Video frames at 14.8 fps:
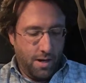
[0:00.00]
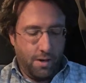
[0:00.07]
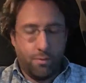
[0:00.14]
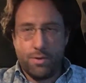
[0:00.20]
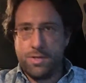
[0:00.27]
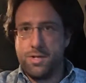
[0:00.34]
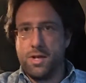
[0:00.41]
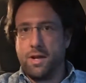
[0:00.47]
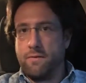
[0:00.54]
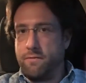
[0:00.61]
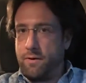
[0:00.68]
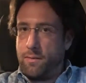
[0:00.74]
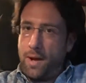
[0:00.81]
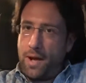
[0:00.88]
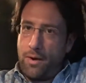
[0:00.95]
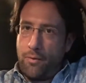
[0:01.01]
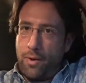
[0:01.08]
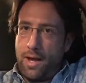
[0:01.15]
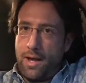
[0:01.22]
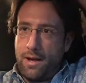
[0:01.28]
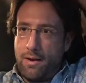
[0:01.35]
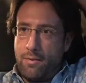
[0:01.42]
was sick for about a
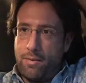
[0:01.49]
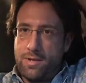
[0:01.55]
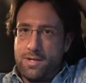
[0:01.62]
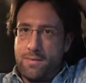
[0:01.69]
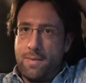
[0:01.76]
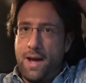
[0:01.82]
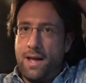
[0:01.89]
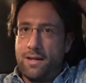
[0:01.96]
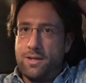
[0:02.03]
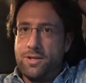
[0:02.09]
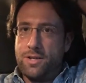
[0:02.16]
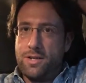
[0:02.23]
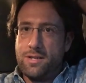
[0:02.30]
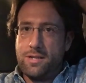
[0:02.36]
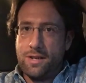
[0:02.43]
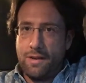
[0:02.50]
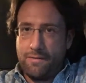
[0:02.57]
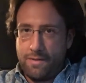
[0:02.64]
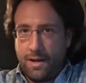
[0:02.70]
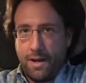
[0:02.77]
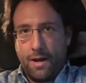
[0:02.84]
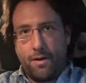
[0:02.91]
week with some allergy stuff
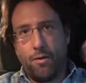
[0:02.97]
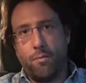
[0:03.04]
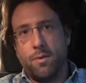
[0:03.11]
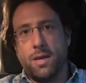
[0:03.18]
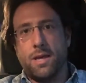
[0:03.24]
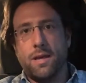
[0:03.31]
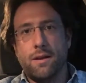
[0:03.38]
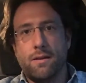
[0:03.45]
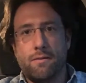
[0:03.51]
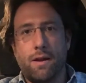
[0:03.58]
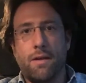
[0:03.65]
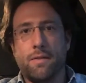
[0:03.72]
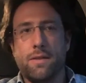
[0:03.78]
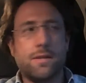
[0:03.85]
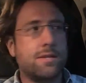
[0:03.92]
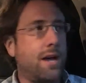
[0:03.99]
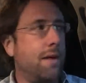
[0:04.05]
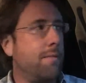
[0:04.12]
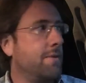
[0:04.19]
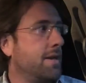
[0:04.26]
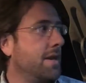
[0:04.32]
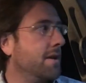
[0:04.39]
that I normally get around this
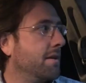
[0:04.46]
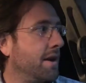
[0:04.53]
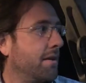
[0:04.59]
time of year.